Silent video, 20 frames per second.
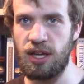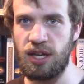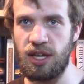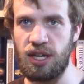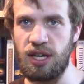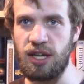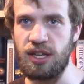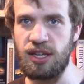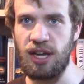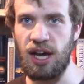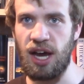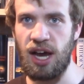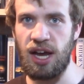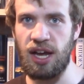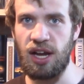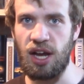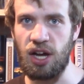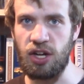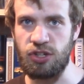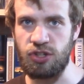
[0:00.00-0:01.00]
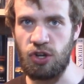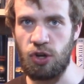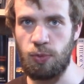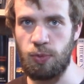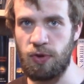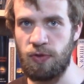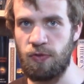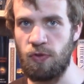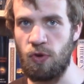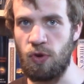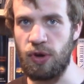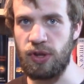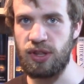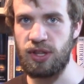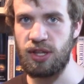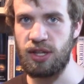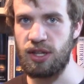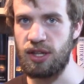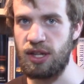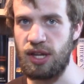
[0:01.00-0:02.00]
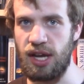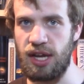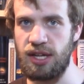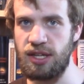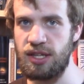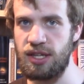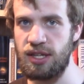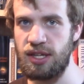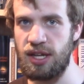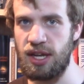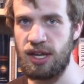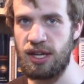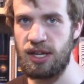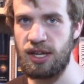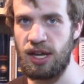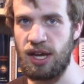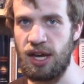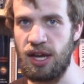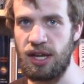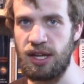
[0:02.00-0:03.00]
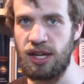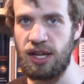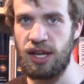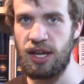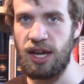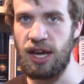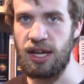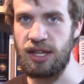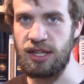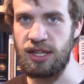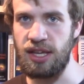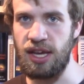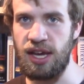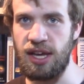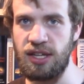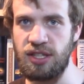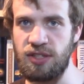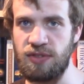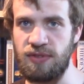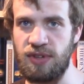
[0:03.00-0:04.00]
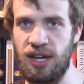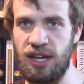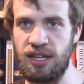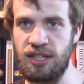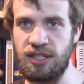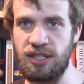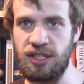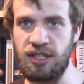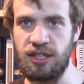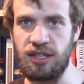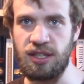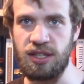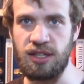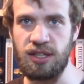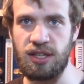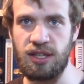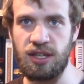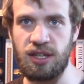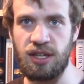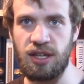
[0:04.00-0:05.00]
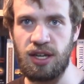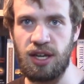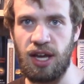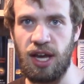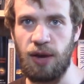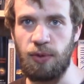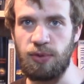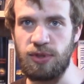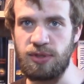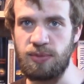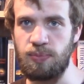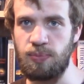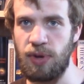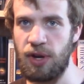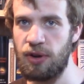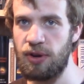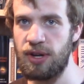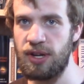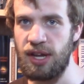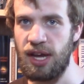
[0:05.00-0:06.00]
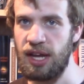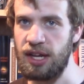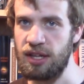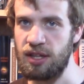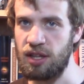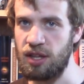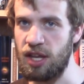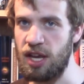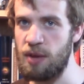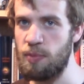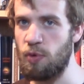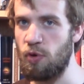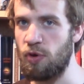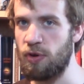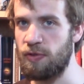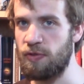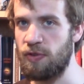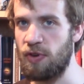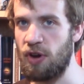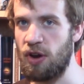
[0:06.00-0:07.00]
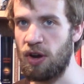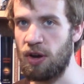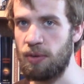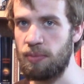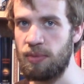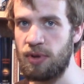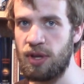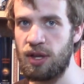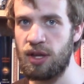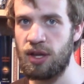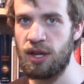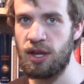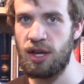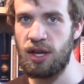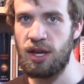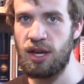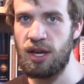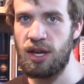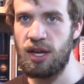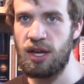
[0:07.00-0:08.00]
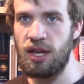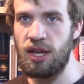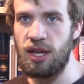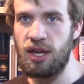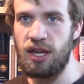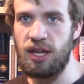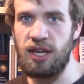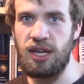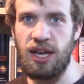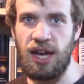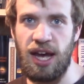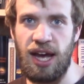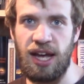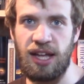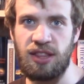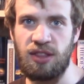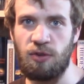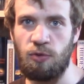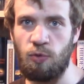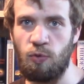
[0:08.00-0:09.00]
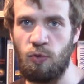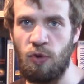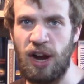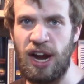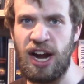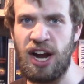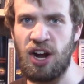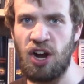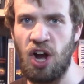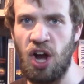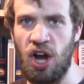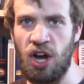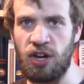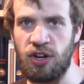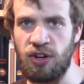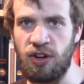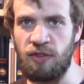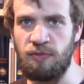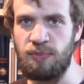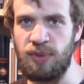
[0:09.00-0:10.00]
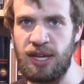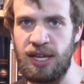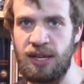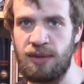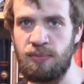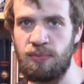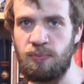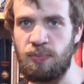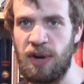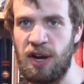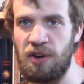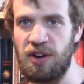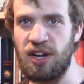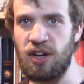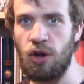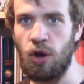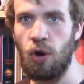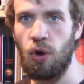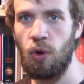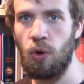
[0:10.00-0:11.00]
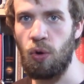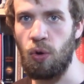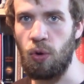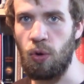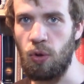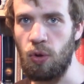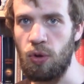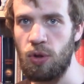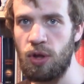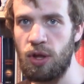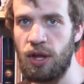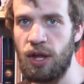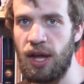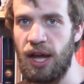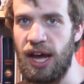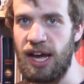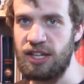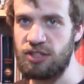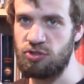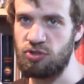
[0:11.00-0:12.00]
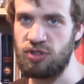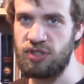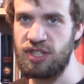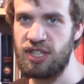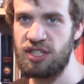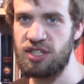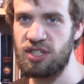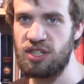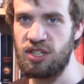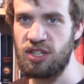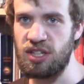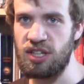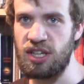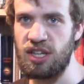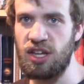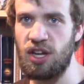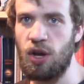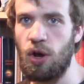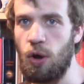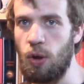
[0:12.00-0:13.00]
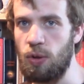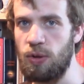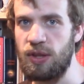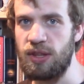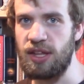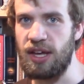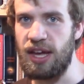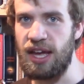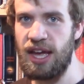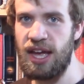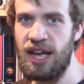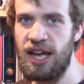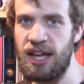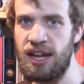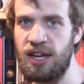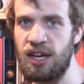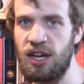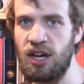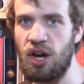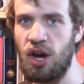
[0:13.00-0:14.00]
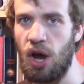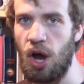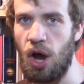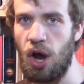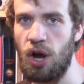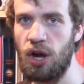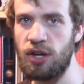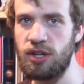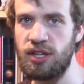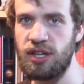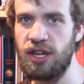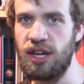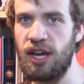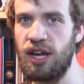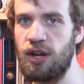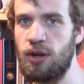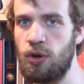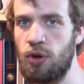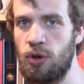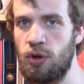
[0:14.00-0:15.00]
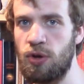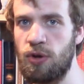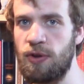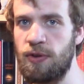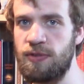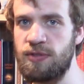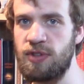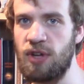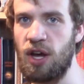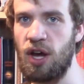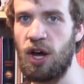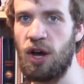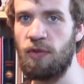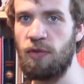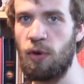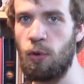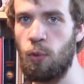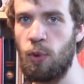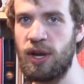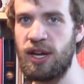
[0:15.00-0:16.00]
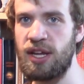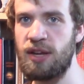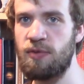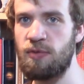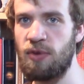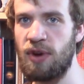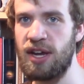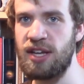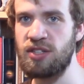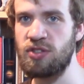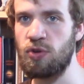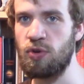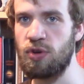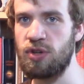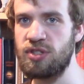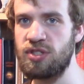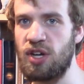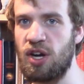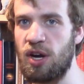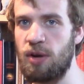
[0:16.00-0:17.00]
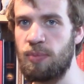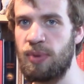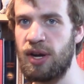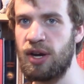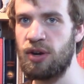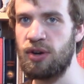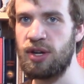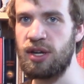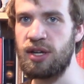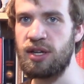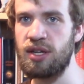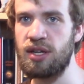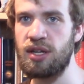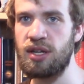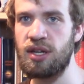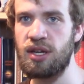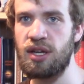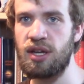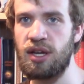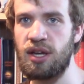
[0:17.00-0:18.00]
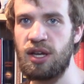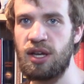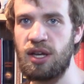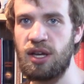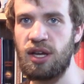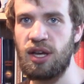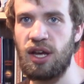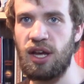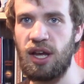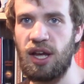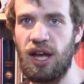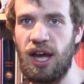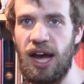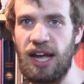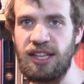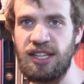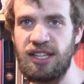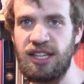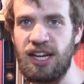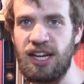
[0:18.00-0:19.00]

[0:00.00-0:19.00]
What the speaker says: He died October 4th, 1989, at the age of 19, and was buried at Claiborne Farm. He had the rare honor of being buried whole, as traditionally only the head, heart, and hooves of a winning racehorse are buried. At the